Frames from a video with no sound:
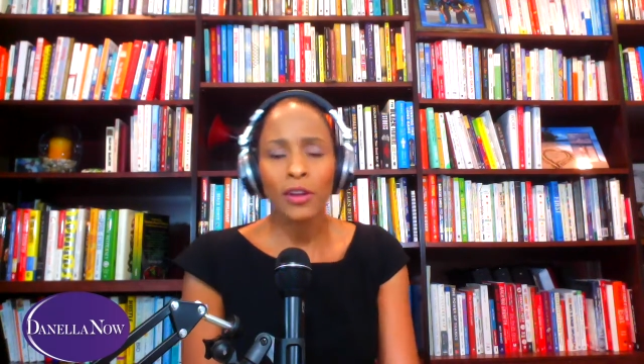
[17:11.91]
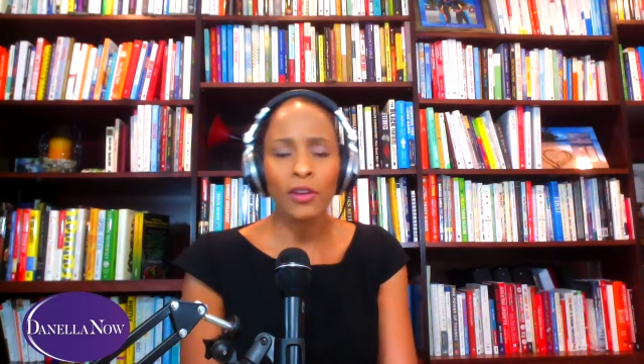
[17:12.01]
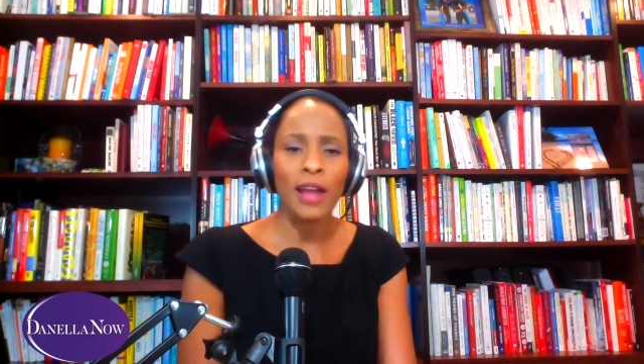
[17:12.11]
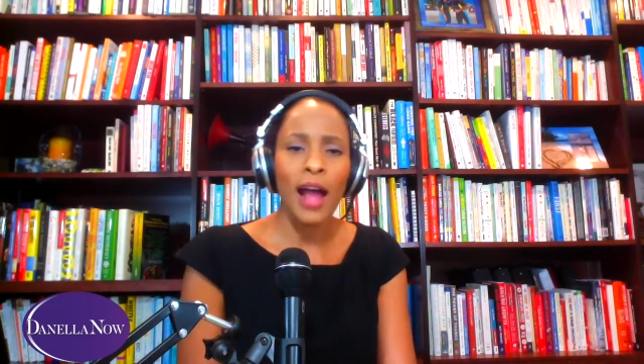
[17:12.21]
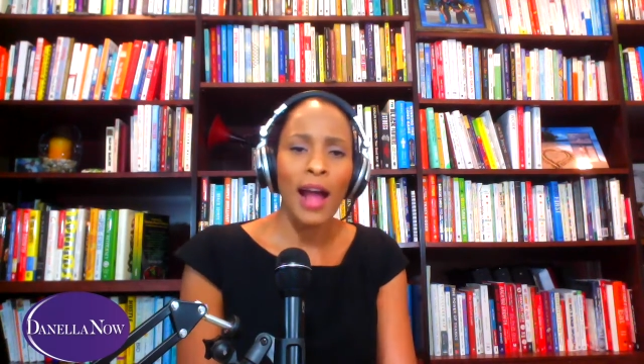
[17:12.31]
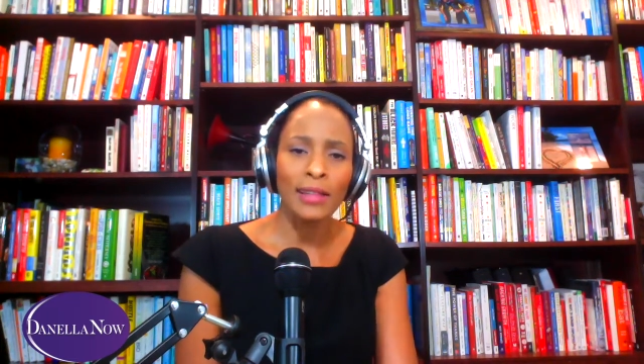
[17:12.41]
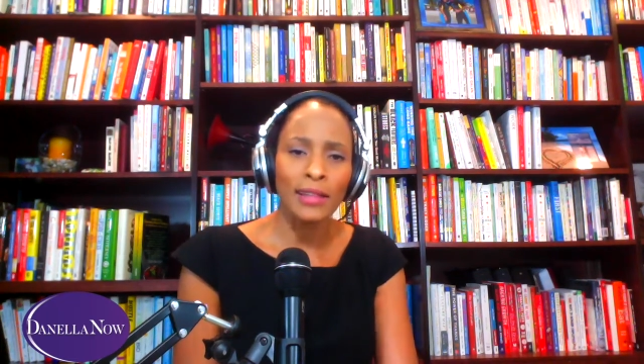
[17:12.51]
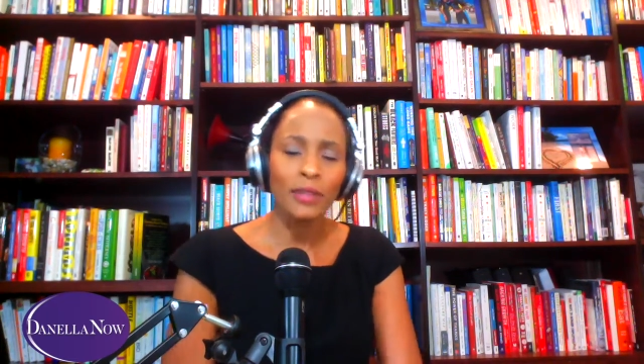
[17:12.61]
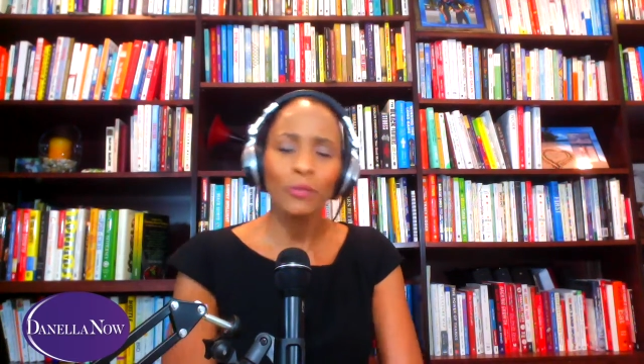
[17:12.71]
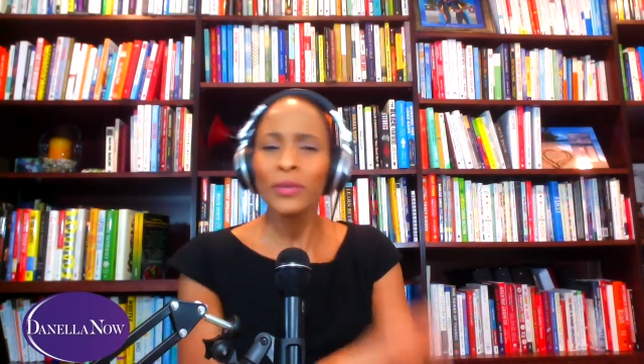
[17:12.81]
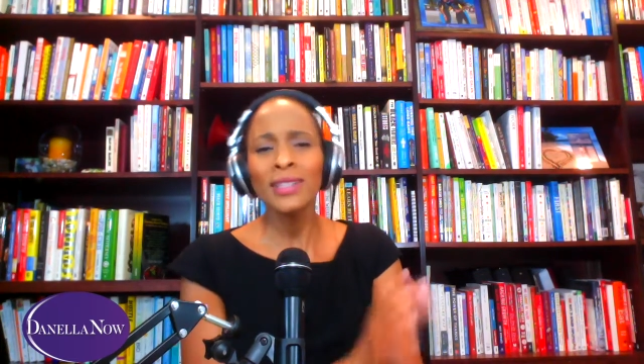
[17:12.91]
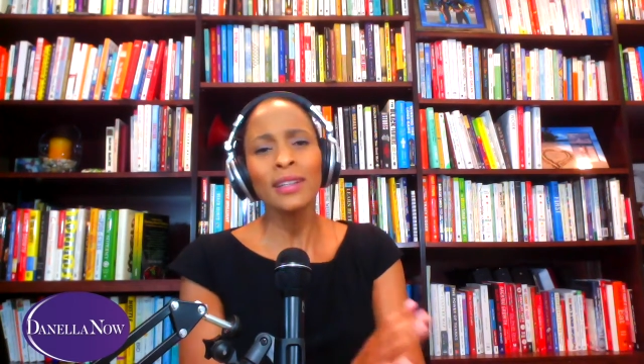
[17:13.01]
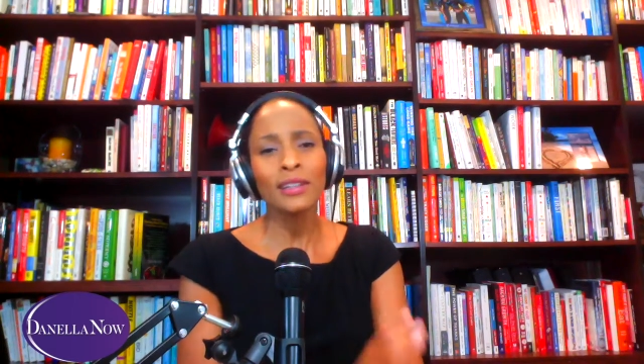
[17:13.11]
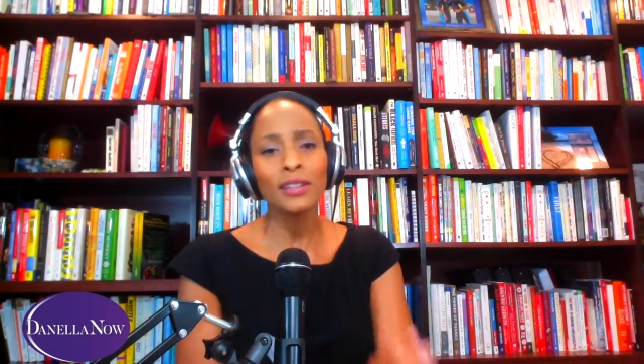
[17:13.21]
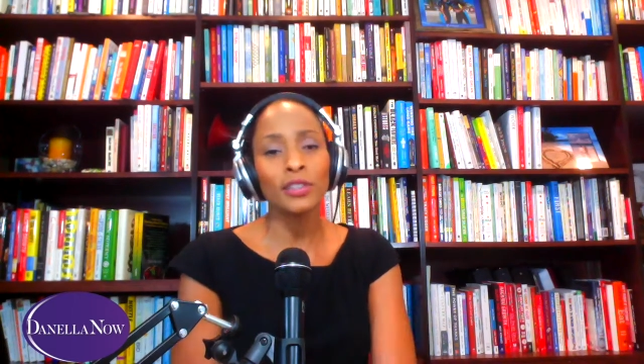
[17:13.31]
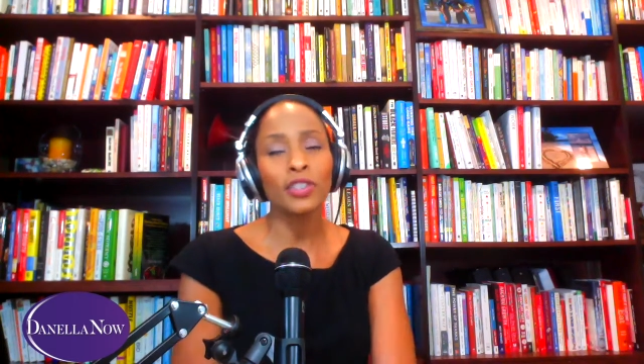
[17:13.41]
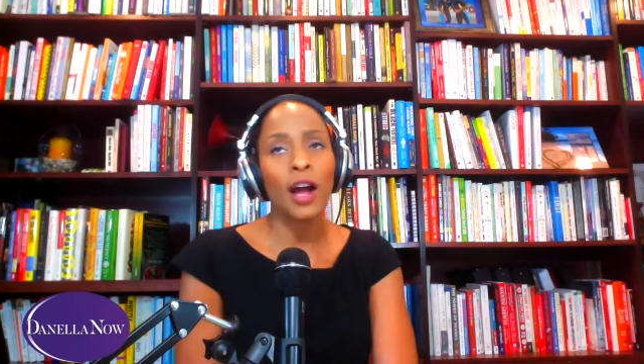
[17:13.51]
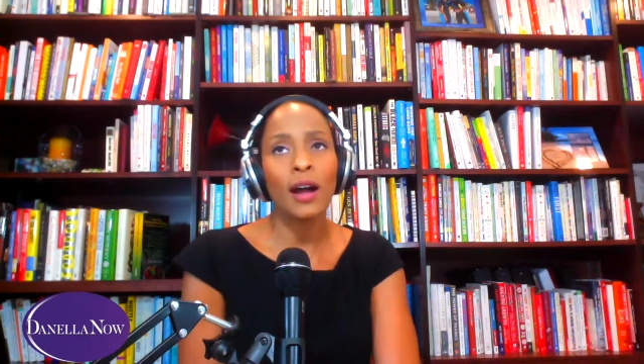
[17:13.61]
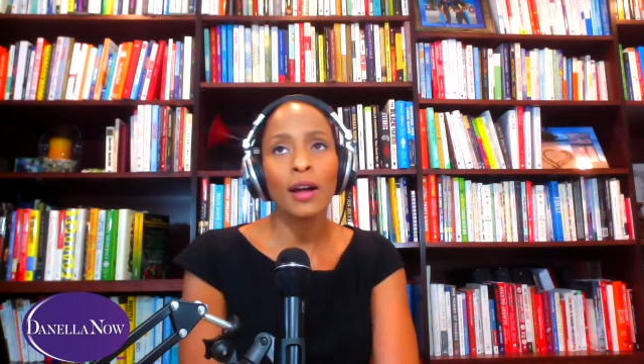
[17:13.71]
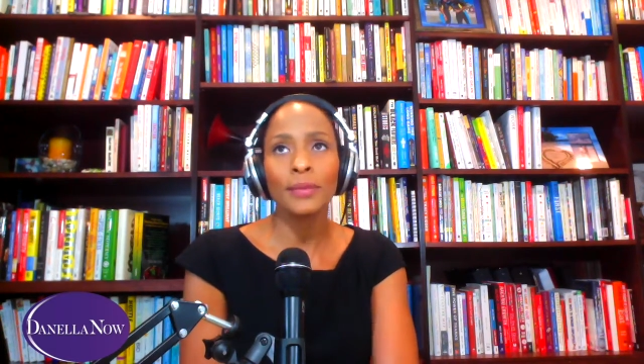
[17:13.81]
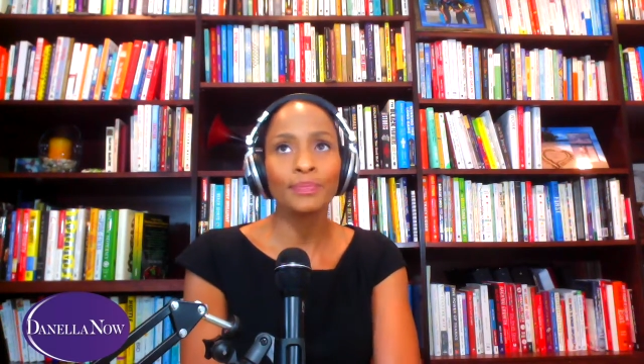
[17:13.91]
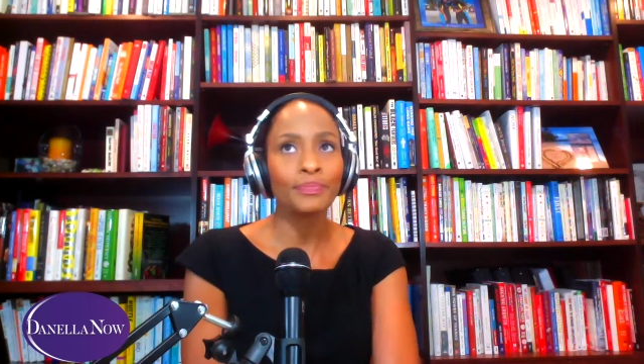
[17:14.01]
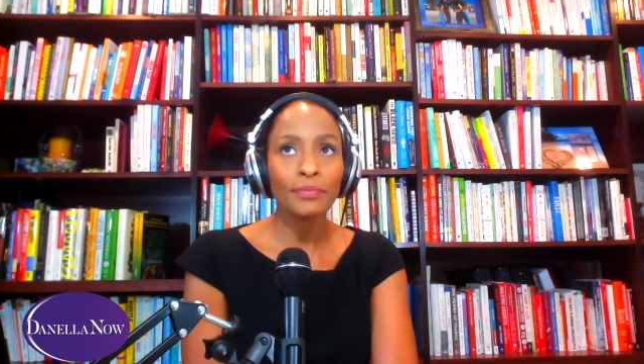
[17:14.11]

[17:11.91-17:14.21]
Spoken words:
They're an island and we did a good job.